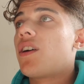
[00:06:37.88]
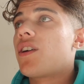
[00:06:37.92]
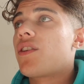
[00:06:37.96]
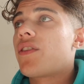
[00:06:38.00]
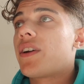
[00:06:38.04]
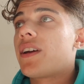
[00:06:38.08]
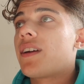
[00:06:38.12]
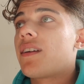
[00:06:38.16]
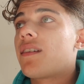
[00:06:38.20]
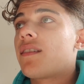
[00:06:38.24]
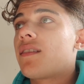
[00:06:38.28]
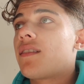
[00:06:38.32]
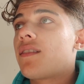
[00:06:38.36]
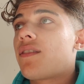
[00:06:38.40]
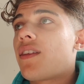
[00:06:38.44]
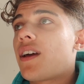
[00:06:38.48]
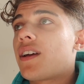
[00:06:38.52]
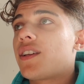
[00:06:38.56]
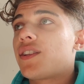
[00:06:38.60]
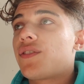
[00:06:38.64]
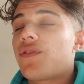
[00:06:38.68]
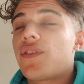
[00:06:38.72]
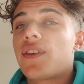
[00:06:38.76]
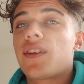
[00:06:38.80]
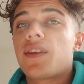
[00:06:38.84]
So great,
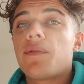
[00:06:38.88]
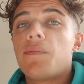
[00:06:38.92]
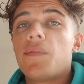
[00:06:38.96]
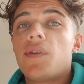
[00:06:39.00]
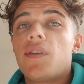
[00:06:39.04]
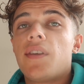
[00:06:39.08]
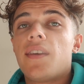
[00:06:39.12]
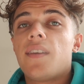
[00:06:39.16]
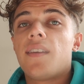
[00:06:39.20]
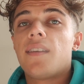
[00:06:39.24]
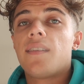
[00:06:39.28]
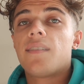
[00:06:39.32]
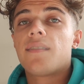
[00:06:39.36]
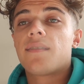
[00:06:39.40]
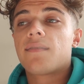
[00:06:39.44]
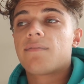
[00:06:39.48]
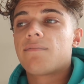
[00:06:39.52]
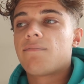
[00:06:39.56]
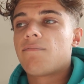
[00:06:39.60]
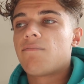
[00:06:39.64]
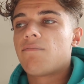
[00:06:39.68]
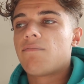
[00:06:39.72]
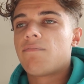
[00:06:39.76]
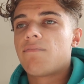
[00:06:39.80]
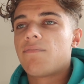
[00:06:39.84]
thanks for the community,
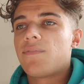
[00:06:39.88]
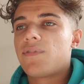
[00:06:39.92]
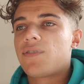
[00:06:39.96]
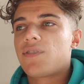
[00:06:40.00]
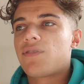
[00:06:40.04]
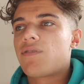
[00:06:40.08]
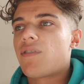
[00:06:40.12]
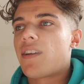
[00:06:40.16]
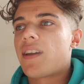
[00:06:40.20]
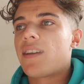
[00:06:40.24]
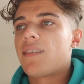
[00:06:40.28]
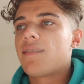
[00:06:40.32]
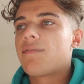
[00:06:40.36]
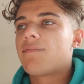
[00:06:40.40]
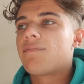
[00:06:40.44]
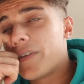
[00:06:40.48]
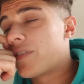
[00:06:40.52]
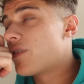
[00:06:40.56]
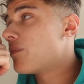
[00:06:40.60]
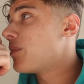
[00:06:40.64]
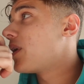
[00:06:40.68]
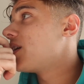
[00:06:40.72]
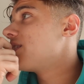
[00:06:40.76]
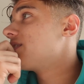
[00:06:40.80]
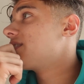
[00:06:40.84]
it's great.
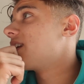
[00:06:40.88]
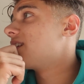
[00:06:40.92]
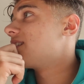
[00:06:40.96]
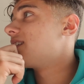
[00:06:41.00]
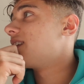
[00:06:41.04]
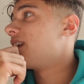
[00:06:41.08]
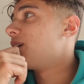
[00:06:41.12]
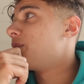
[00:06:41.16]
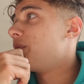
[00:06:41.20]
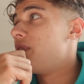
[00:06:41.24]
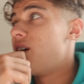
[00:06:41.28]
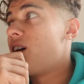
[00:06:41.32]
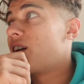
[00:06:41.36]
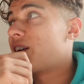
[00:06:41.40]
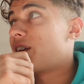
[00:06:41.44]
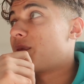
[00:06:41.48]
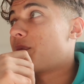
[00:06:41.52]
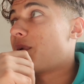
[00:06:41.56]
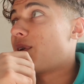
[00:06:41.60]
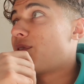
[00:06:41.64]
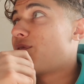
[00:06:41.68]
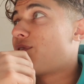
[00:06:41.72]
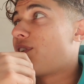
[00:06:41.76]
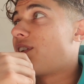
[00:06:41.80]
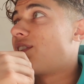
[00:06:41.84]
Different mindset today, we are gonna
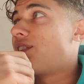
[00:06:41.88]
make